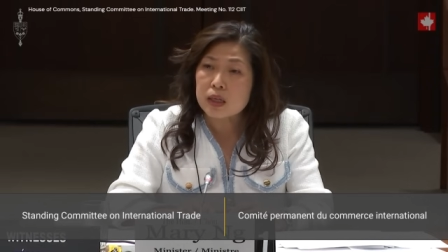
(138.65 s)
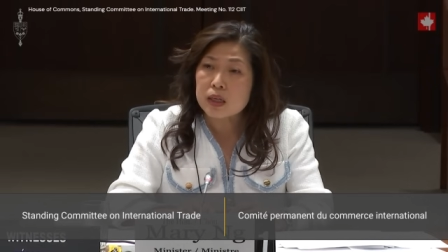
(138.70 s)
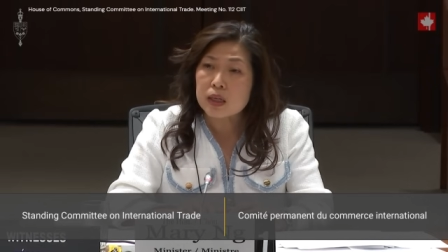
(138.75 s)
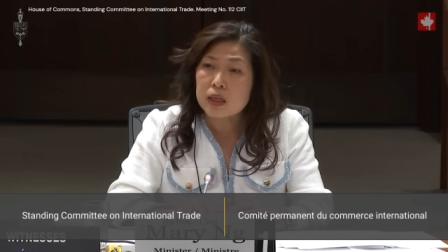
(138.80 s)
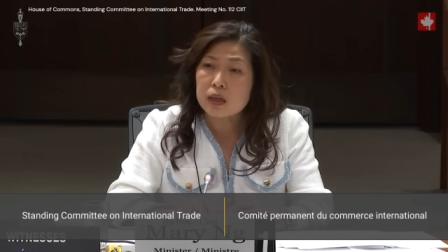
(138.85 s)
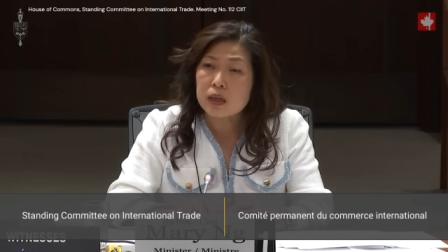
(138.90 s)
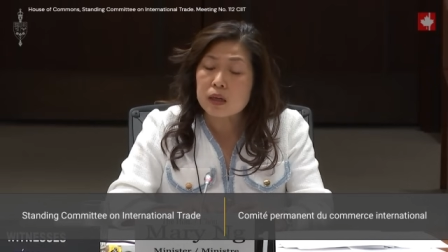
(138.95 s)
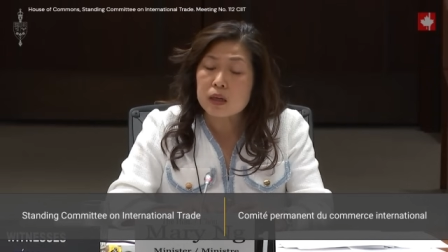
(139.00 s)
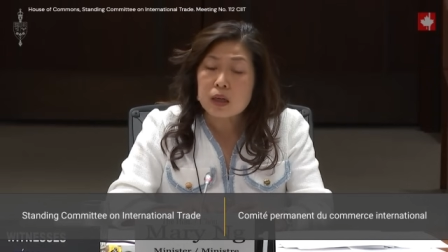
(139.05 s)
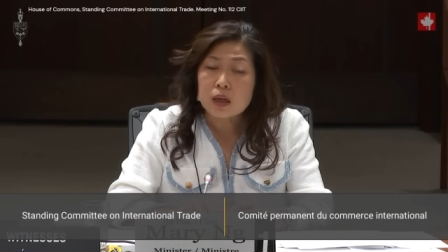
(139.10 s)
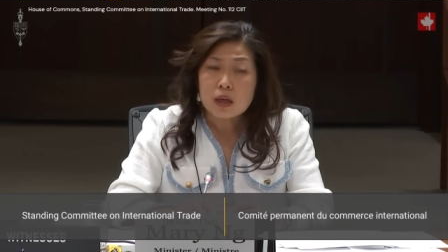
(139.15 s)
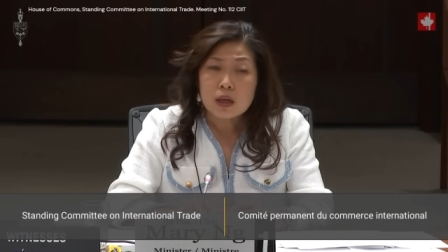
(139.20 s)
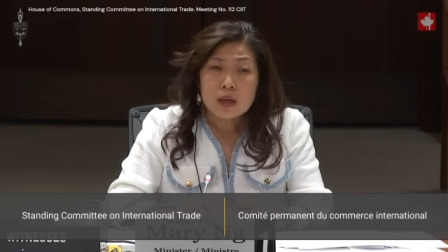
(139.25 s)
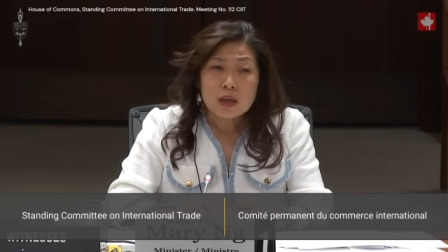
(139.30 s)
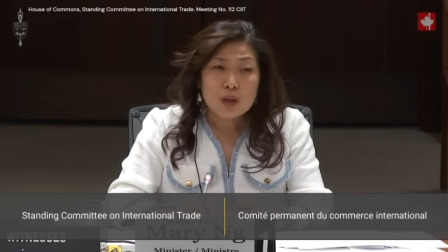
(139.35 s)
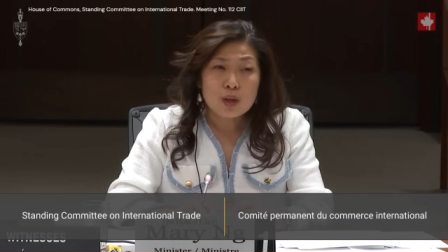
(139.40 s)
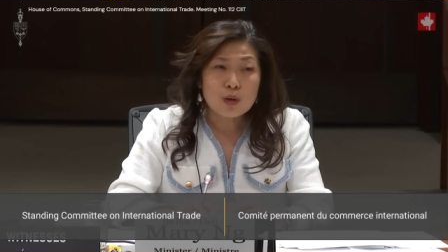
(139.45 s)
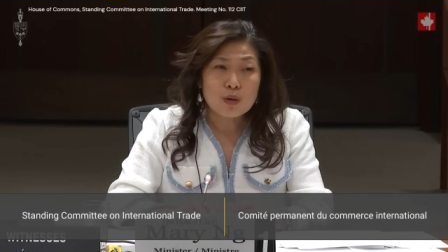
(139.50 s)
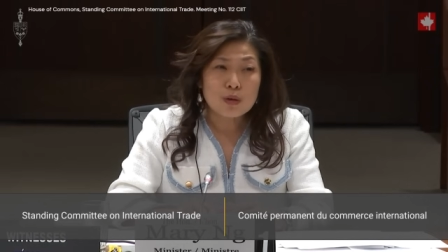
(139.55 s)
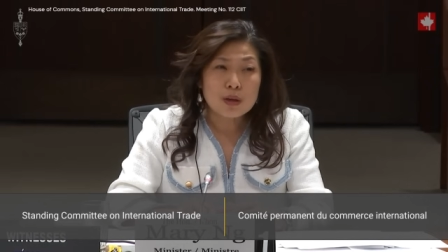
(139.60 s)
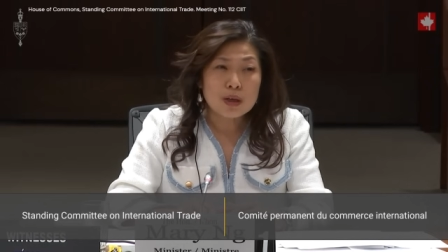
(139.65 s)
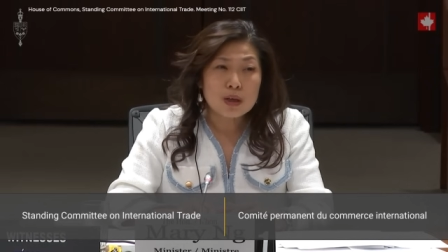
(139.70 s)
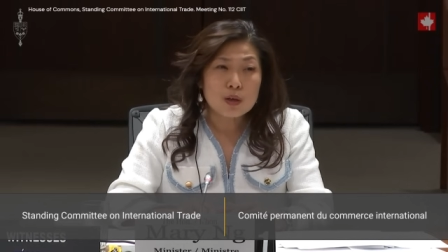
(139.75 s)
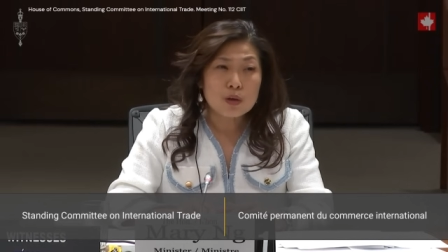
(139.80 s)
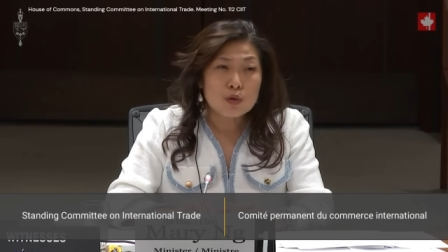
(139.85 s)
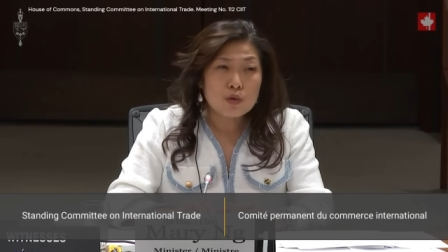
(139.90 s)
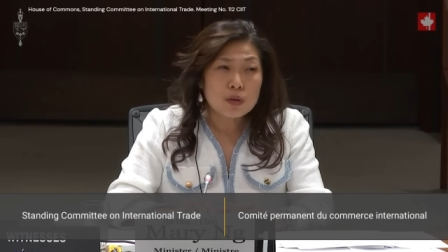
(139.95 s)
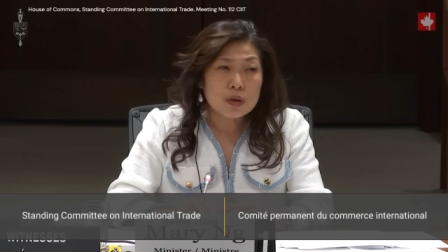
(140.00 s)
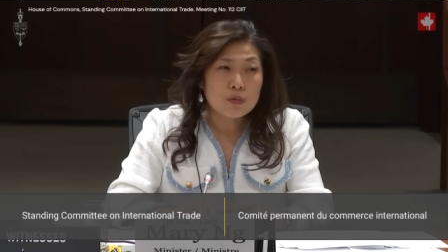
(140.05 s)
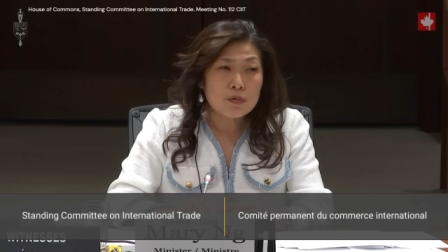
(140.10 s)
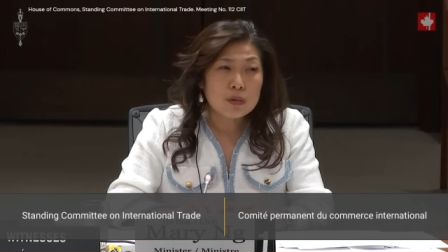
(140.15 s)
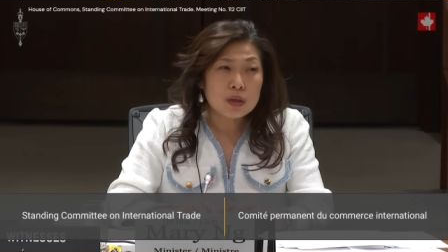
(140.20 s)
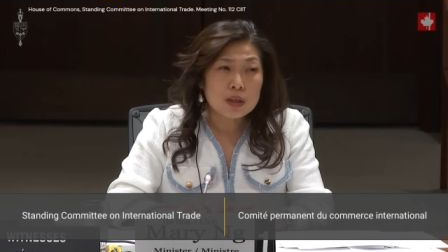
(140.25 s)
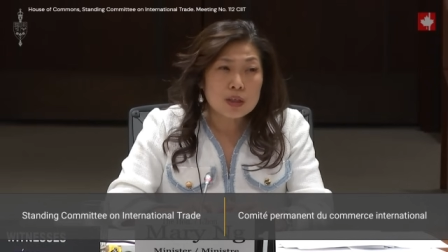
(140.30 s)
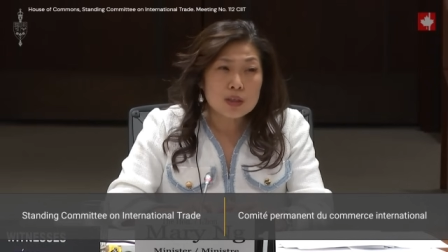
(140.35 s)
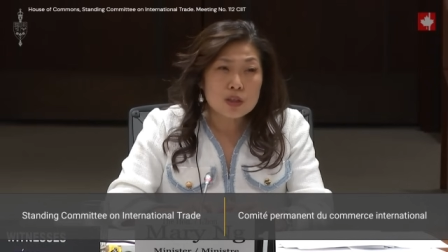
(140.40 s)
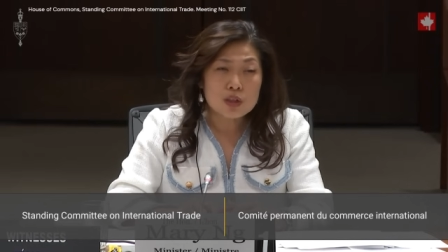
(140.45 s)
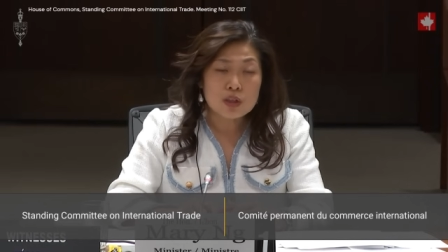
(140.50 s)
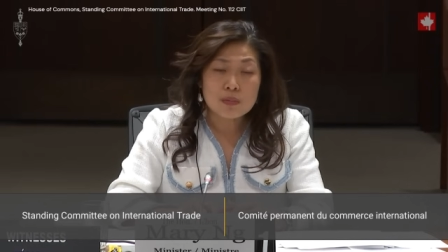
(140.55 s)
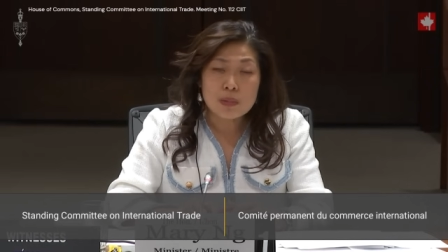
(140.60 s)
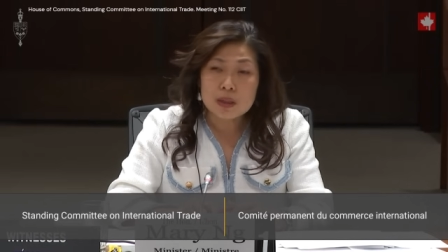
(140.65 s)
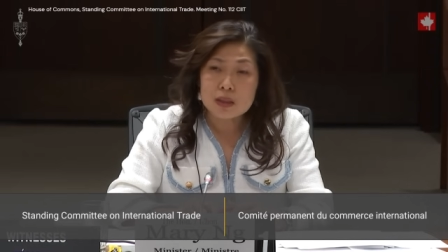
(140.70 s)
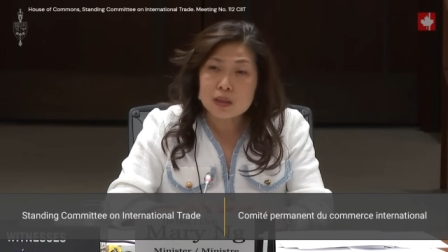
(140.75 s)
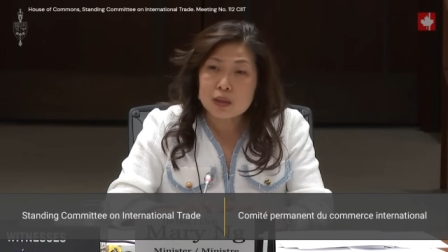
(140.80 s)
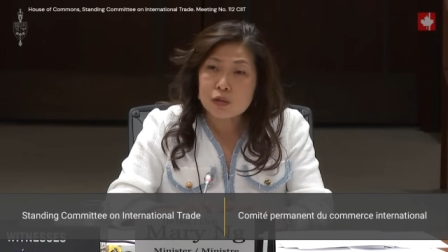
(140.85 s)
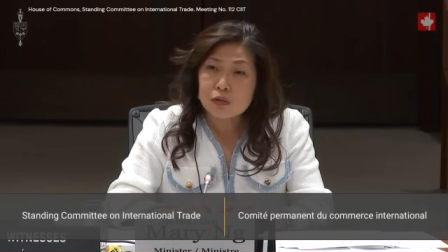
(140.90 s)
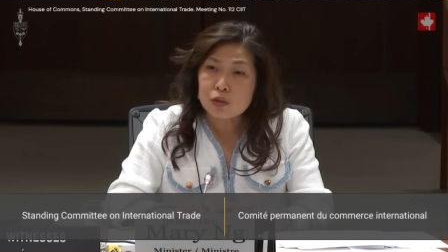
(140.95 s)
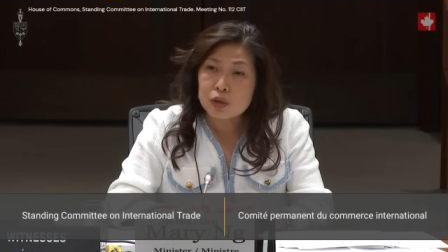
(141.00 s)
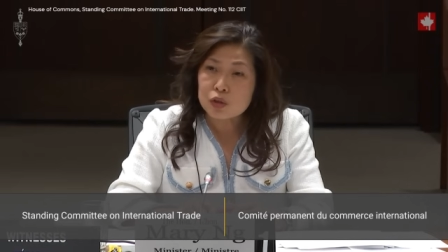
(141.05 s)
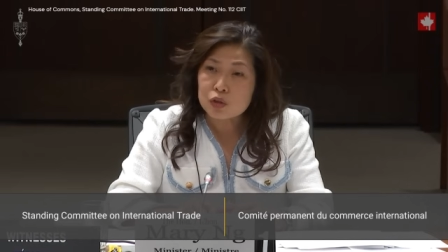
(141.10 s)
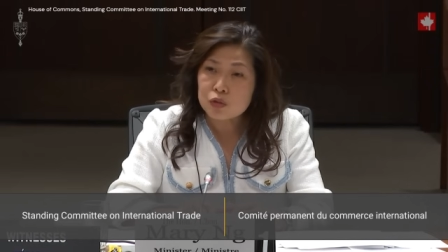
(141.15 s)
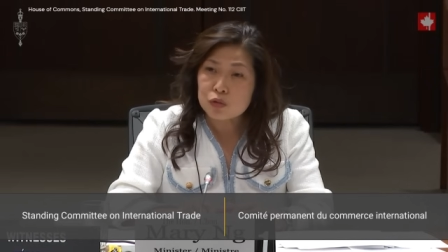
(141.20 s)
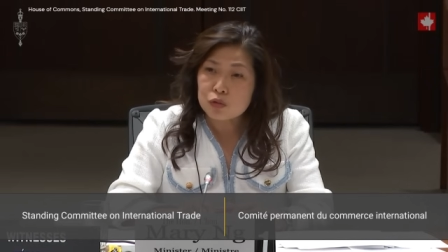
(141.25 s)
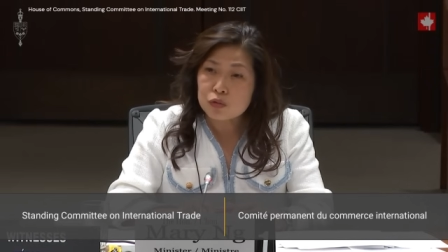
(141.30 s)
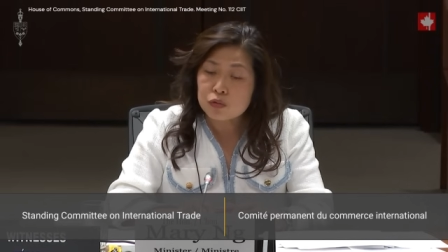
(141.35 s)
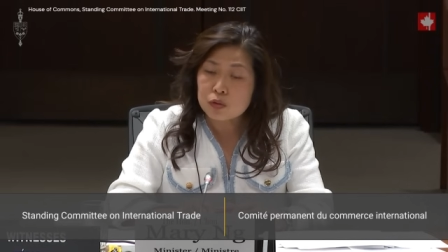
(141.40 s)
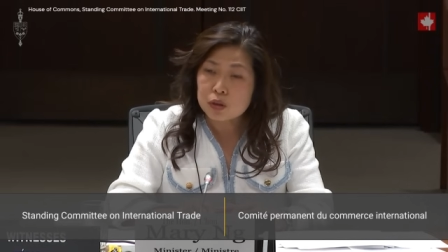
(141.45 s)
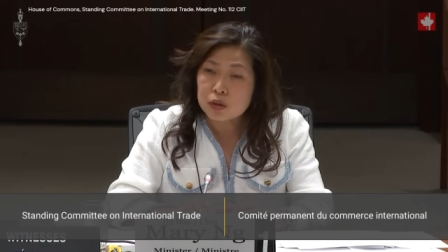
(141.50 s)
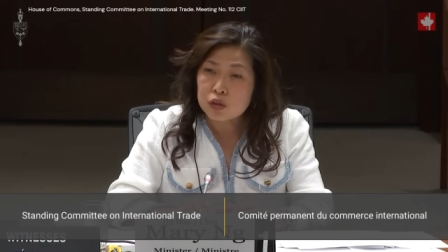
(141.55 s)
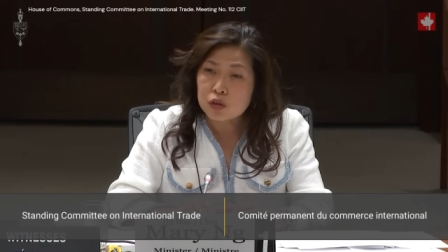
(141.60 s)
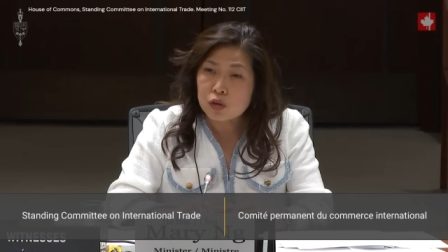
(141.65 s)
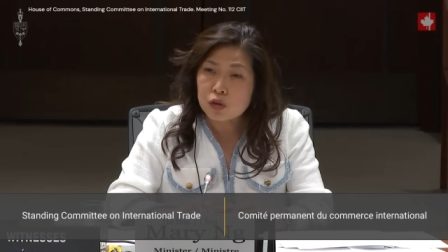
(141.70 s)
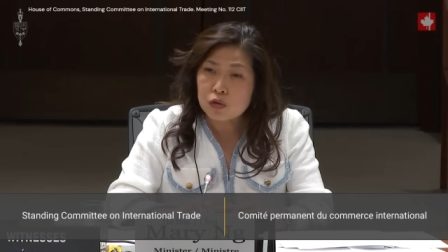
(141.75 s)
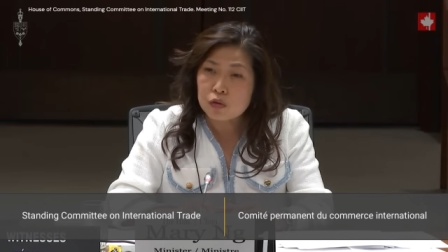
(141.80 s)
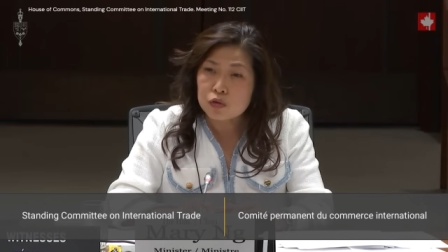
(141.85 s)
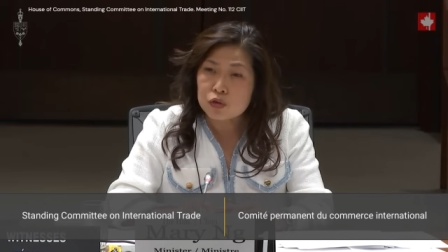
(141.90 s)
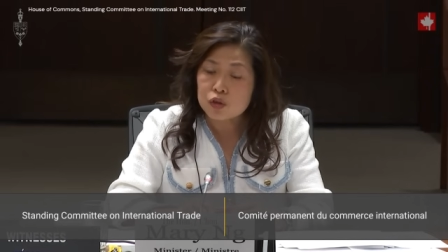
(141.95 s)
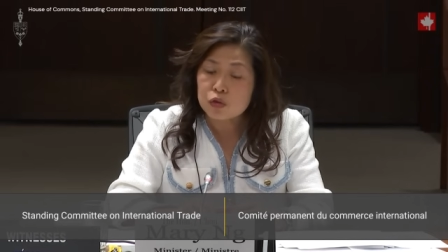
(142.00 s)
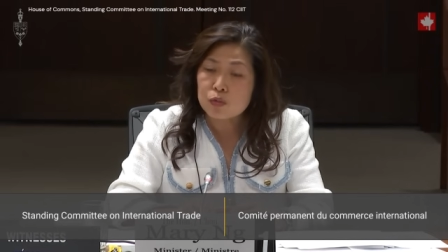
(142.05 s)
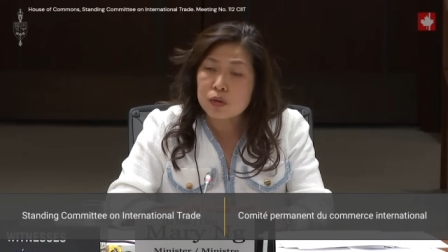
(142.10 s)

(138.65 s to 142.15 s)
And in a, you know, in a trade relationship that's nearly two trillion dollars,